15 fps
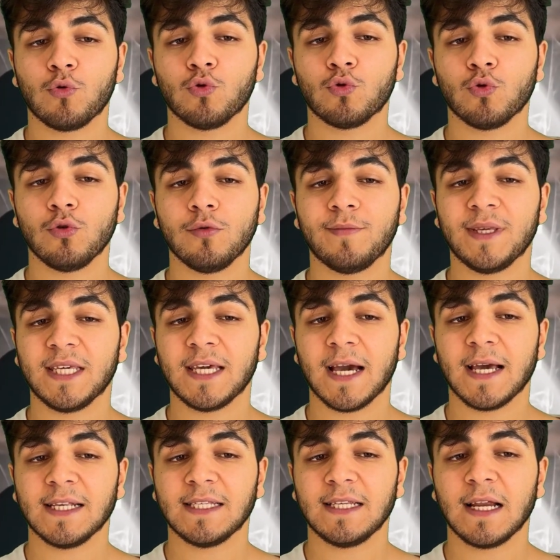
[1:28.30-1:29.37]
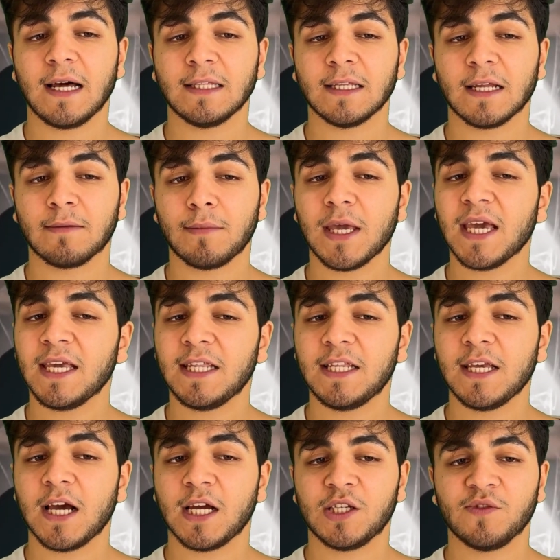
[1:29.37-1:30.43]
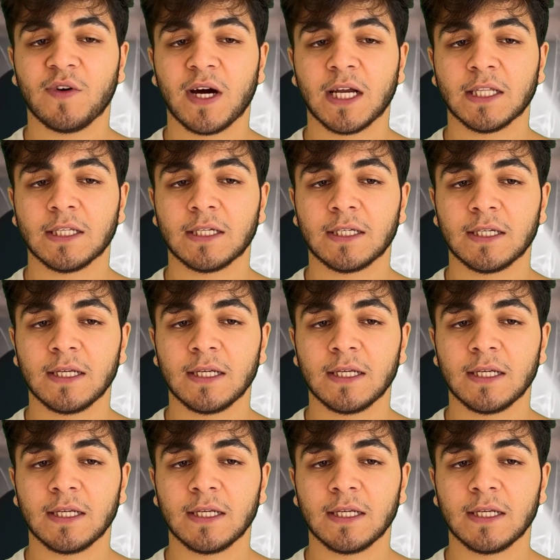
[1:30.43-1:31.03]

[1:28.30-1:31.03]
kurtulup hikayesini anlatmaya ihtiyacı vardır.